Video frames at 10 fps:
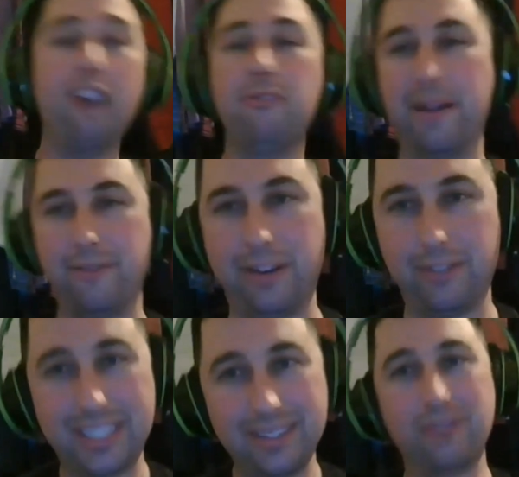of my
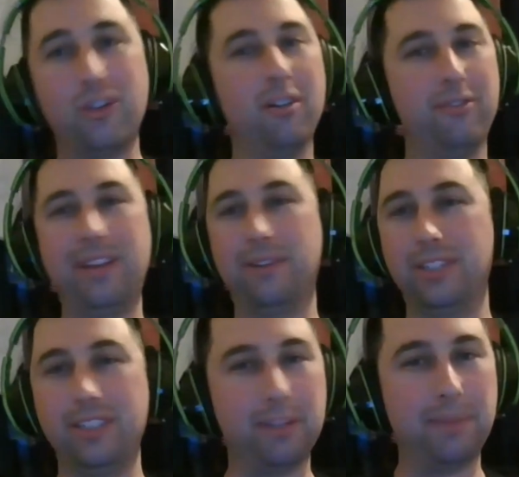favorites. They're all
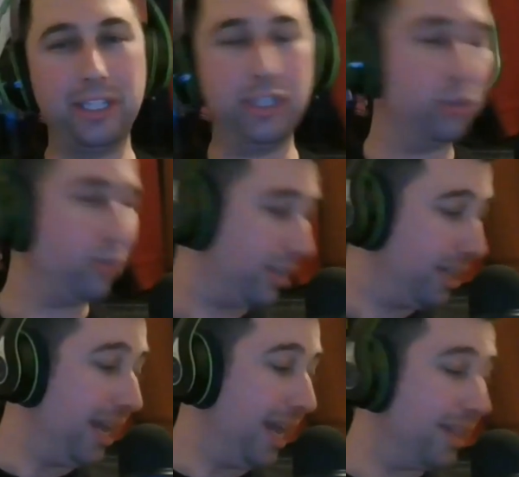favorites. It's like my children.
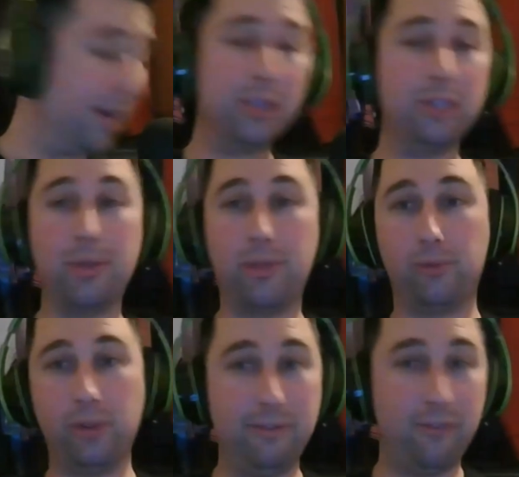And then I want to talk about
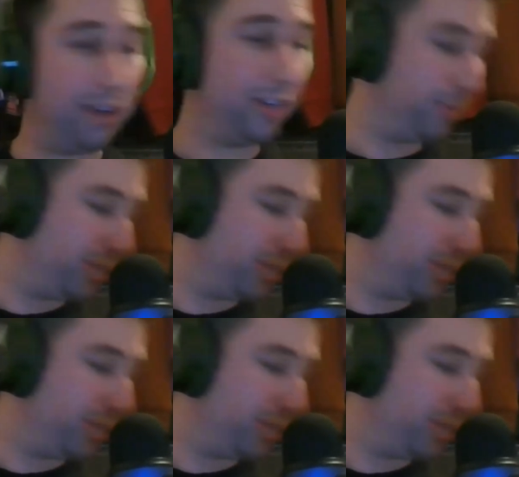three very